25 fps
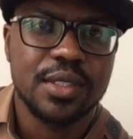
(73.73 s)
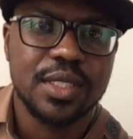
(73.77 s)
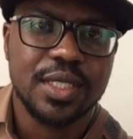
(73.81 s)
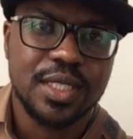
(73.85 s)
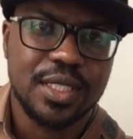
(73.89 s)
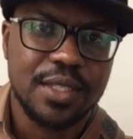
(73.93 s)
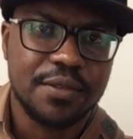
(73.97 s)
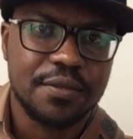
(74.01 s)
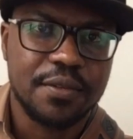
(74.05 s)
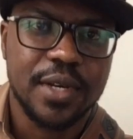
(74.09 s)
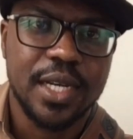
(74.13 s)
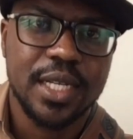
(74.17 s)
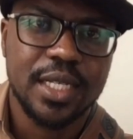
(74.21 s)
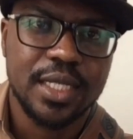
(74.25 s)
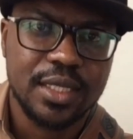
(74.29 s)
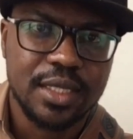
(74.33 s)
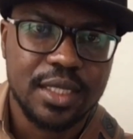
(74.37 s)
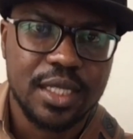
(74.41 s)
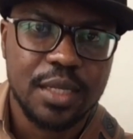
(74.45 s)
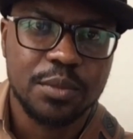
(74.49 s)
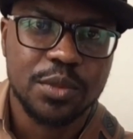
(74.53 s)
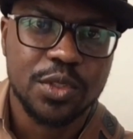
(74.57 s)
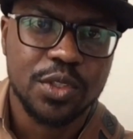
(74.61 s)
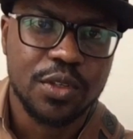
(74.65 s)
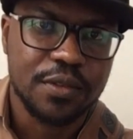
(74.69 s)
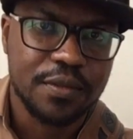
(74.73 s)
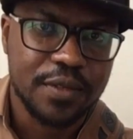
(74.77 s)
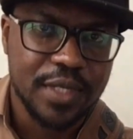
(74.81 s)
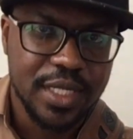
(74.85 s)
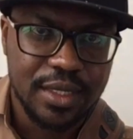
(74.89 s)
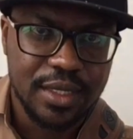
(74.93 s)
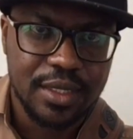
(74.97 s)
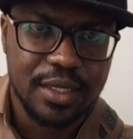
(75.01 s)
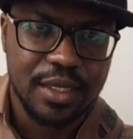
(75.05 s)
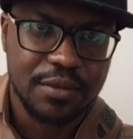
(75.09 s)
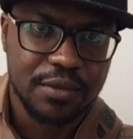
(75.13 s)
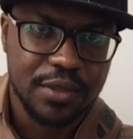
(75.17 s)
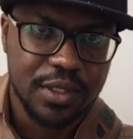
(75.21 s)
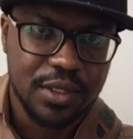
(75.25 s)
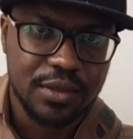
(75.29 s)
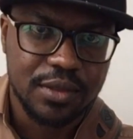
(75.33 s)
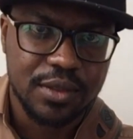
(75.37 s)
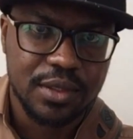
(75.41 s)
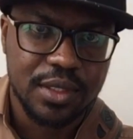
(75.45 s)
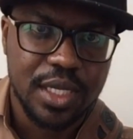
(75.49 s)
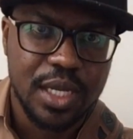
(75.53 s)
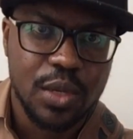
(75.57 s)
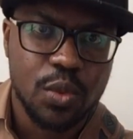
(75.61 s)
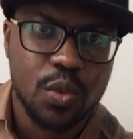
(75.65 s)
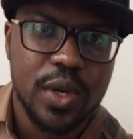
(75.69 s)
is defined in terms of
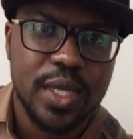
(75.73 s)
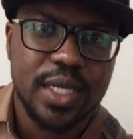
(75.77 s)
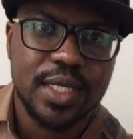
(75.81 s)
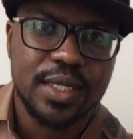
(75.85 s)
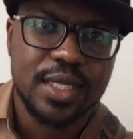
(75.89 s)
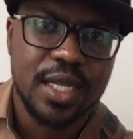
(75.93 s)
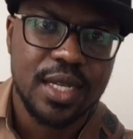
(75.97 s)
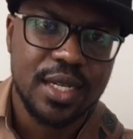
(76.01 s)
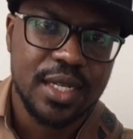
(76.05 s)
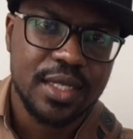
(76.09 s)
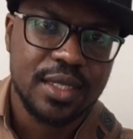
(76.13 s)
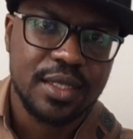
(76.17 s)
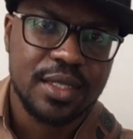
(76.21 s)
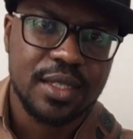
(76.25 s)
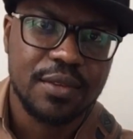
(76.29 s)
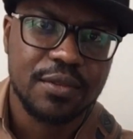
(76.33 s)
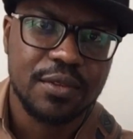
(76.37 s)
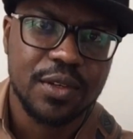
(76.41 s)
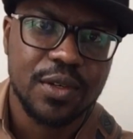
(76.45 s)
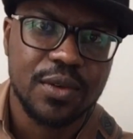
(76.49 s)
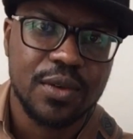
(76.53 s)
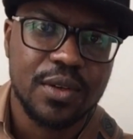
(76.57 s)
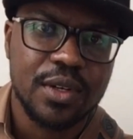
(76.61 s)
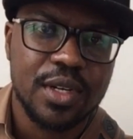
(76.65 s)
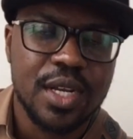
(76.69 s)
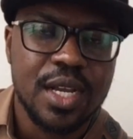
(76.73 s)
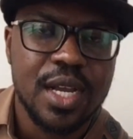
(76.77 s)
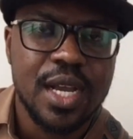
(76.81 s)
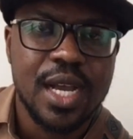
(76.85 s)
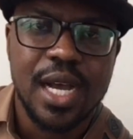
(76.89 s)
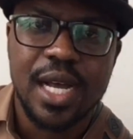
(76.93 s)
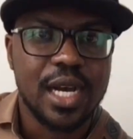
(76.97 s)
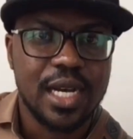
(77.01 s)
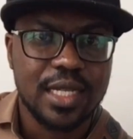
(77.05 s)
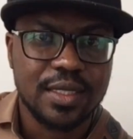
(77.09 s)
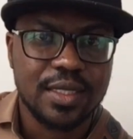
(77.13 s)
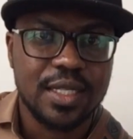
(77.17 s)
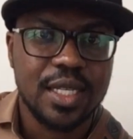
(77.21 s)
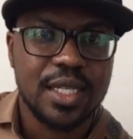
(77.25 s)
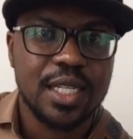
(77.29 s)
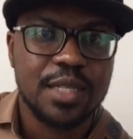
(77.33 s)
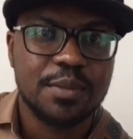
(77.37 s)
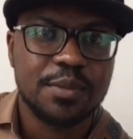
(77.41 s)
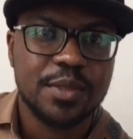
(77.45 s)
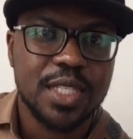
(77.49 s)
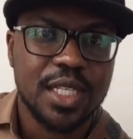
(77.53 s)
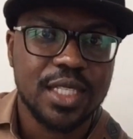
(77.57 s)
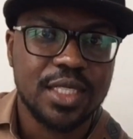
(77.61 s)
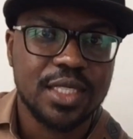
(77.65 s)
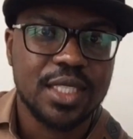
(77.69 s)
intervals. And what is an interval? As the
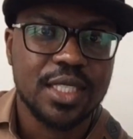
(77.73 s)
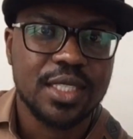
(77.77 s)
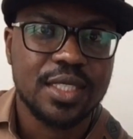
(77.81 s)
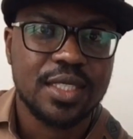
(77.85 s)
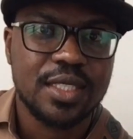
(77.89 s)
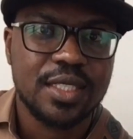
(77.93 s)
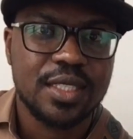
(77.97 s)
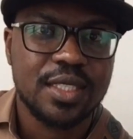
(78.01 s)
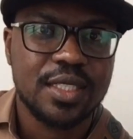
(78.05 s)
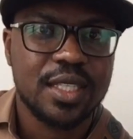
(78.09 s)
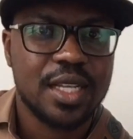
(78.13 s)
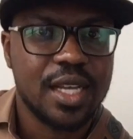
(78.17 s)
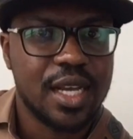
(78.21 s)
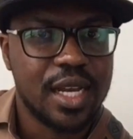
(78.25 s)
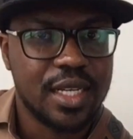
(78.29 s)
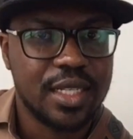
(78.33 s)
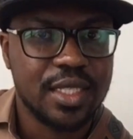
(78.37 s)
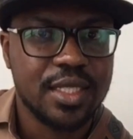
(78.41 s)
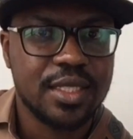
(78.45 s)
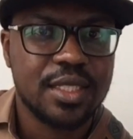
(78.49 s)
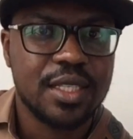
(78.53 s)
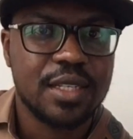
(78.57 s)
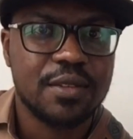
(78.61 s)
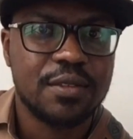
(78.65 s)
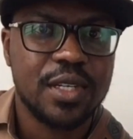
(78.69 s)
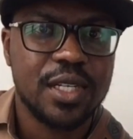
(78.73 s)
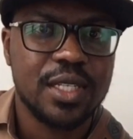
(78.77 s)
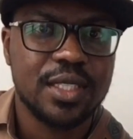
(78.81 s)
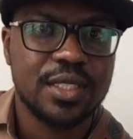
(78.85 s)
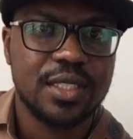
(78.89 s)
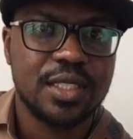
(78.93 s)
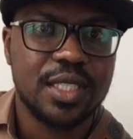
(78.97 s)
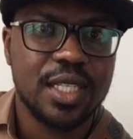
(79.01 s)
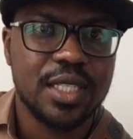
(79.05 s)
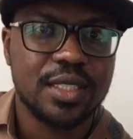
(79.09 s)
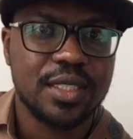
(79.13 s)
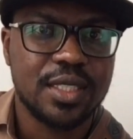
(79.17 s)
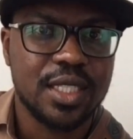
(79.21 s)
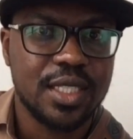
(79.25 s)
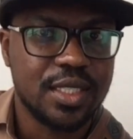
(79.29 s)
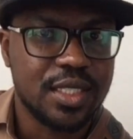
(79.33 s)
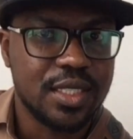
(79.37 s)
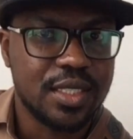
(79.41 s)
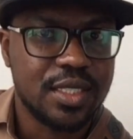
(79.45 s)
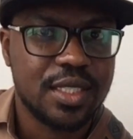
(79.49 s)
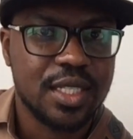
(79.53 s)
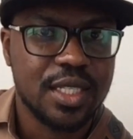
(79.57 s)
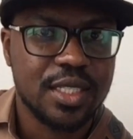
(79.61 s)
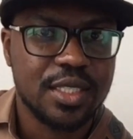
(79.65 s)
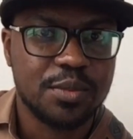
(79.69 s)
name suggests, an interval is just the
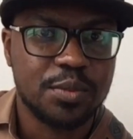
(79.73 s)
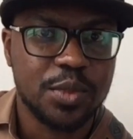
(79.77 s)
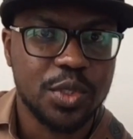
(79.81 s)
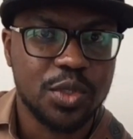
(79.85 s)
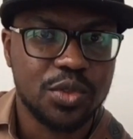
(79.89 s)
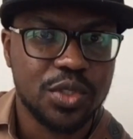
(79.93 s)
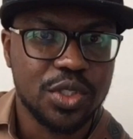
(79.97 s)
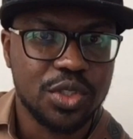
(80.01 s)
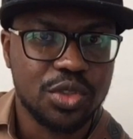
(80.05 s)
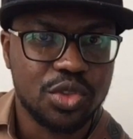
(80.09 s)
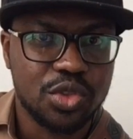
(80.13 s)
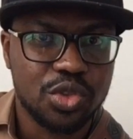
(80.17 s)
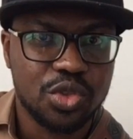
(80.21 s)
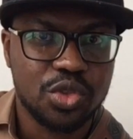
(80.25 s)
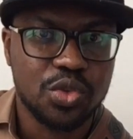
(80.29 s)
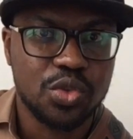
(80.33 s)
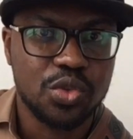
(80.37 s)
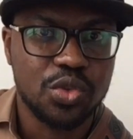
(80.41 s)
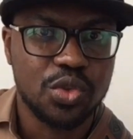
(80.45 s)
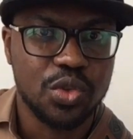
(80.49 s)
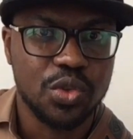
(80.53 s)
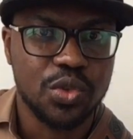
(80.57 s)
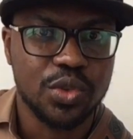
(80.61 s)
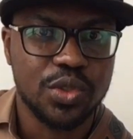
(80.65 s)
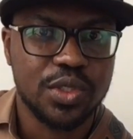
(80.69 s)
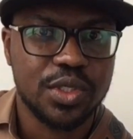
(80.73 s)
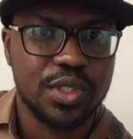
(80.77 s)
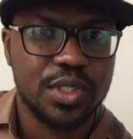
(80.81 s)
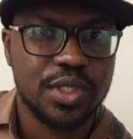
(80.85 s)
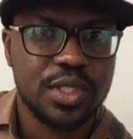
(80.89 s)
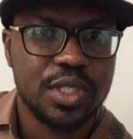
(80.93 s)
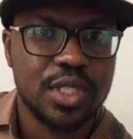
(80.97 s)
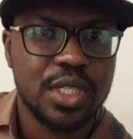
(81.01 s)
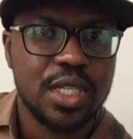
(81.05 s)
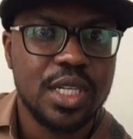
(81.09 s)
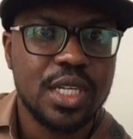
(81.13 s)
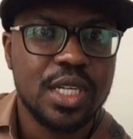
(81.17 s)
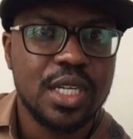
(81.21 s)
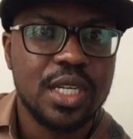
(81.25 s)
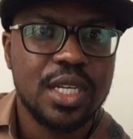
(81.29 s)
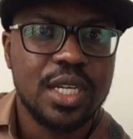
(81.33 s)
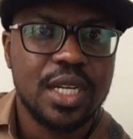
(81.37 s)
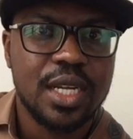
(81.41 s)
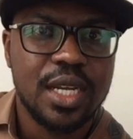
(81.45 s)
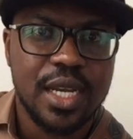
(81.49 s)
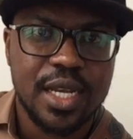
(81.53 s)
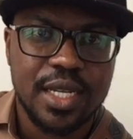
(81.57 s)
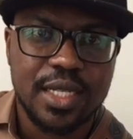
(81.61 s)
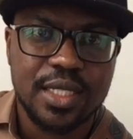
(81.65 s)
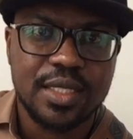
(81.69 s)
distance between two notes,
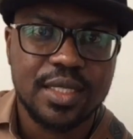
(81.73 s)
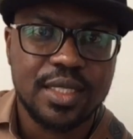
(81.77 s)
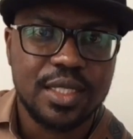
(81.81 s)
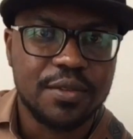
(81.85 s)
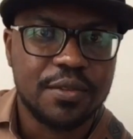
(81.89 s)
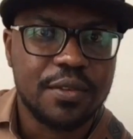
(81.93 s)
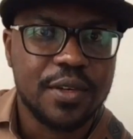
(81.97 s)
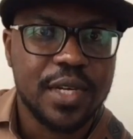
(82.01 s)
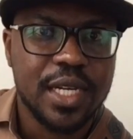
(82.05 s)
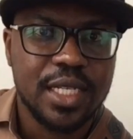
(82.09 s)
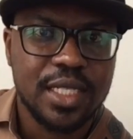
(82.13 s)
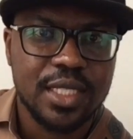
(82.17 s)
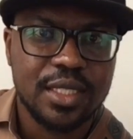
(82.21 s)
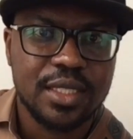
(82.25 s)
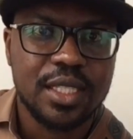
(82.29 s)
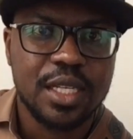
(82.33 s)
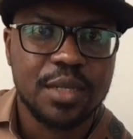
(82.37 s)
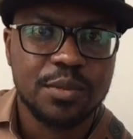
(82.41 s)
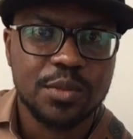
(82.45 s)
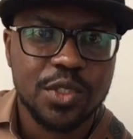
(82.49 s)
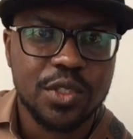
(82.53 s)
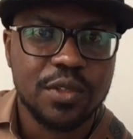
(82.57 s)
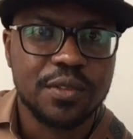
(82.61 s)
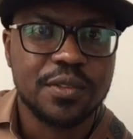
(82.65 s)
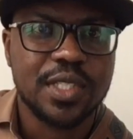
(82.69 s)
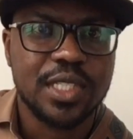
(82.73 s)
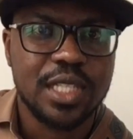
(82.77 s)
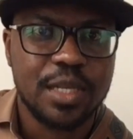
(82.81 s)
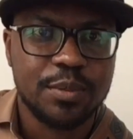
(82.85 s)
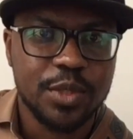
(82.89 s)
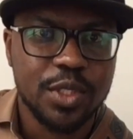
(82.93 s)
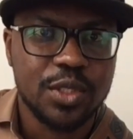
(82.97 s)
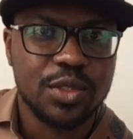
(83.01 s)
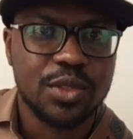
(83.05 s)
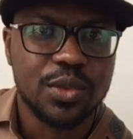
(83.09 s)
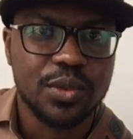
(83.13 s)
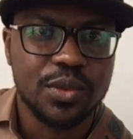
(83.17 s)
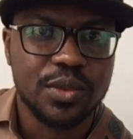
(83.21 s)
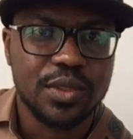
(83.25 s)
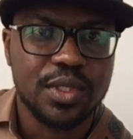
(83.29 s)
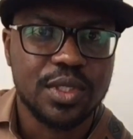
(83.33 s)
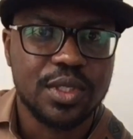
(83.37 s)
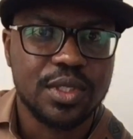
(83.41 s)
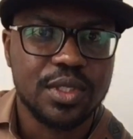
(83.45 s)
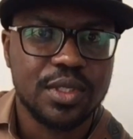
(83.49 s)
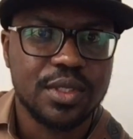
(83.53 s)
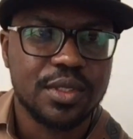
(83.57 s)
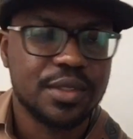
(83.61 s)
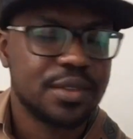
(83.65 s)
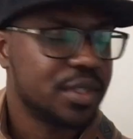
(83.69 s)
and it's defined in terms of
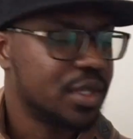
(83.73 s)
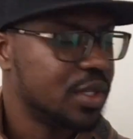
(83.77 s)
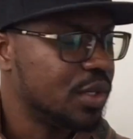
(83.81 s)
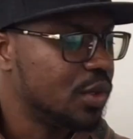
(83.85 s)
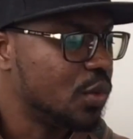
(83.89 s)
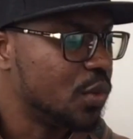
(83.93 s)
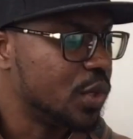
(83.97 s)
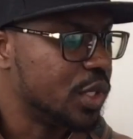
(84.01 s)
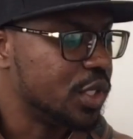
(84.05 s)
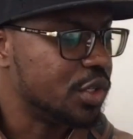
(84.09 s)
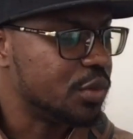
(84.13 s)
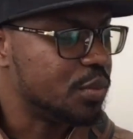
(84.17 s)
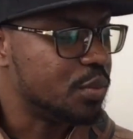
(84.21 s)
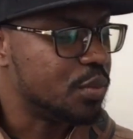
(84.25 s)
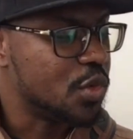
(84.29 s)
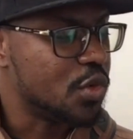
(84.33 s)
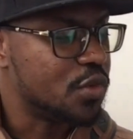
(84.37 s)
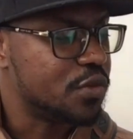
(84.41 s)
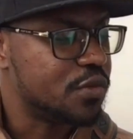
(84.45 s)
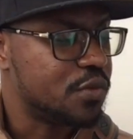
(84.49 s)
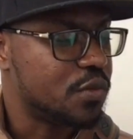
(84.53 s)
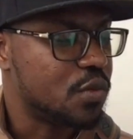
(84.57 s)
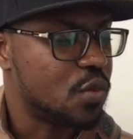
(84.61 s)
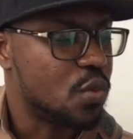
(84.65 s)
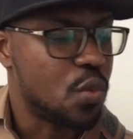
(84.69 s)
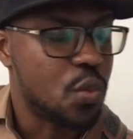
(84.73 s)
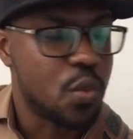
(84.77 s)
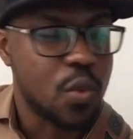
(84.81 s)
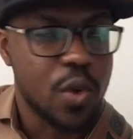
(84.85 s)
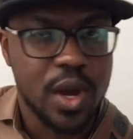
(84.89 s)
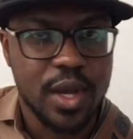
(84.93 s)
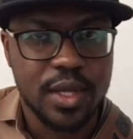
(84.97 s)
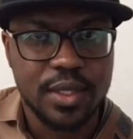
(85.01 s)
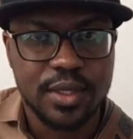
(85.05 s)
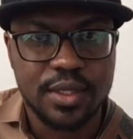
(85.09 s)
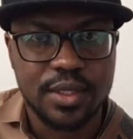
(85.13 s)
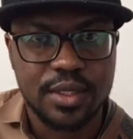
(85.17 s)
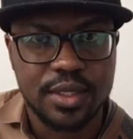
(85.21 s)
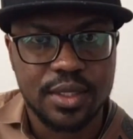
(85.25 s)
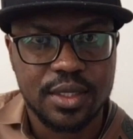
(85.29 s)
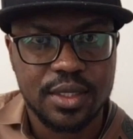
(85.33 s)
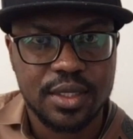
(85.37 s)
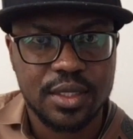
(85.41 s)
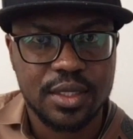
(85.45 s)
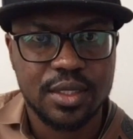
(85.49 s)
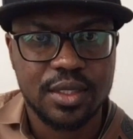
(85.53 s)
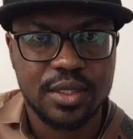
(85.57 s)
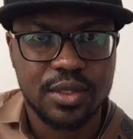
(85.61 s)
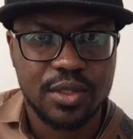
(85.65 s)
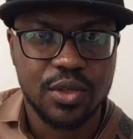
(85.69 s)
semitones. When you move once
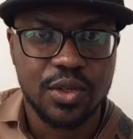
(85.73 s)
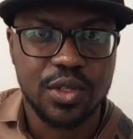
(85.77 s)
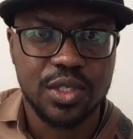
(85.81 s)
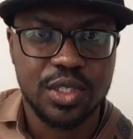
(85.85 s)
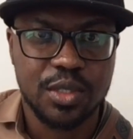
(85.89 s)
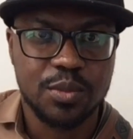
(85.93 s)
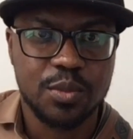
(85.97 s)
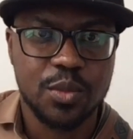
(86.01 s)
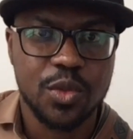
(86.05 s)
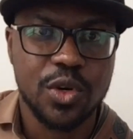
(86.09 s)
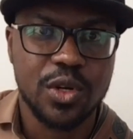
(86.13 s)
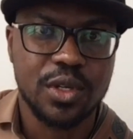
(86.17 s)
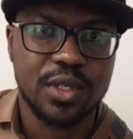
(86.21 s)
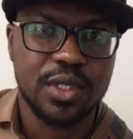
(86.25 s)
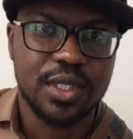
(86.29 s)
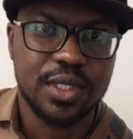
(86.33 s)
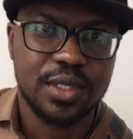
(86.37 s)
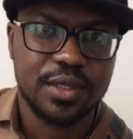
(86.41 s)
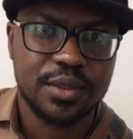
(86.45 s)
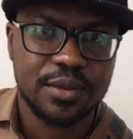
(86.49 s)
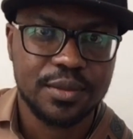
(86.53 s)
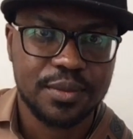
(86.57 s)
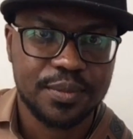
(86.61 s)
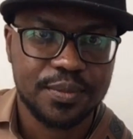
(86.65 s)
on the board,